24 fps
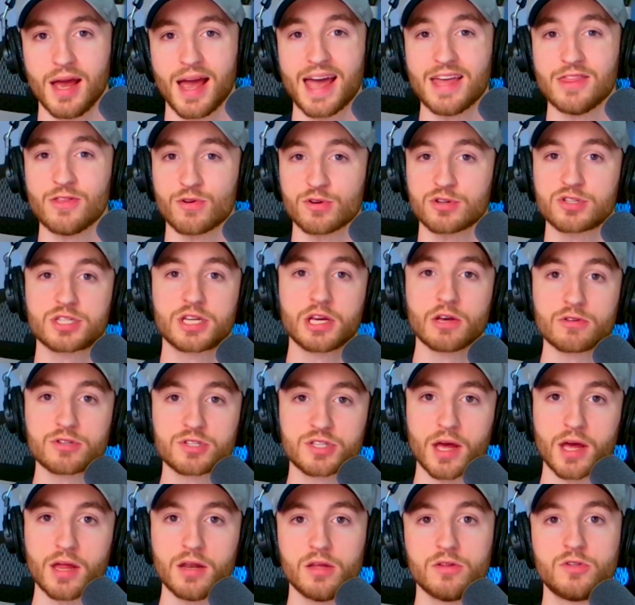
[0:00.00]
and their skill
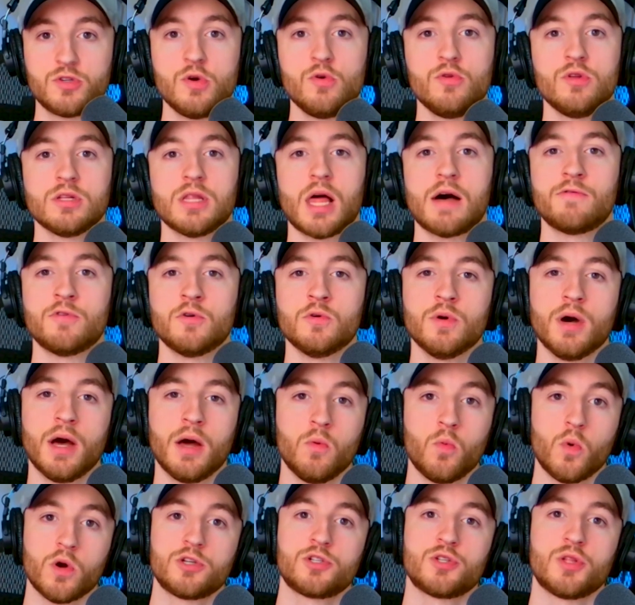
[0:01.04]
set to the level
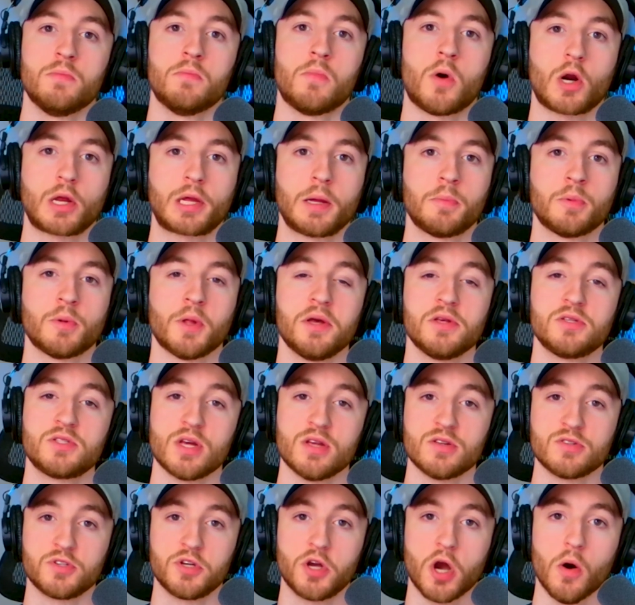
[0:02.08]
at which the marketplace
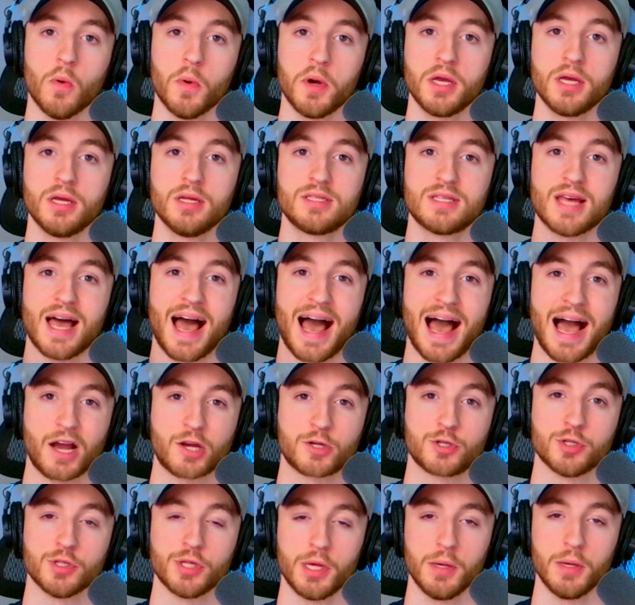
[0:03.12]
is going to
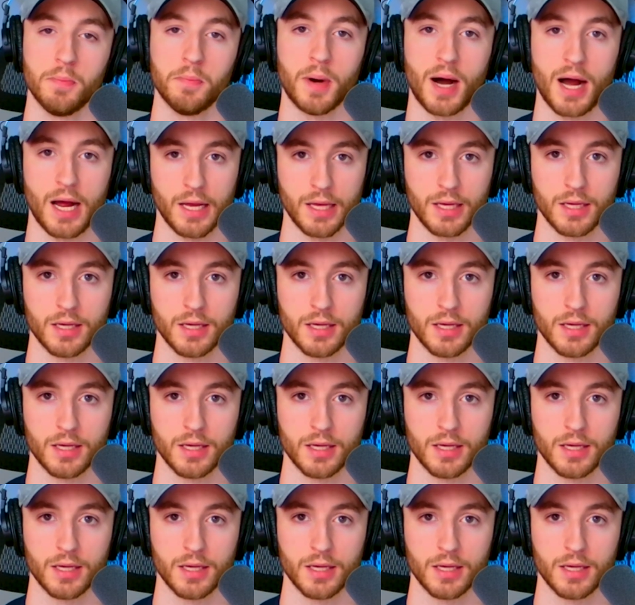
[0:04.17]
actually buy.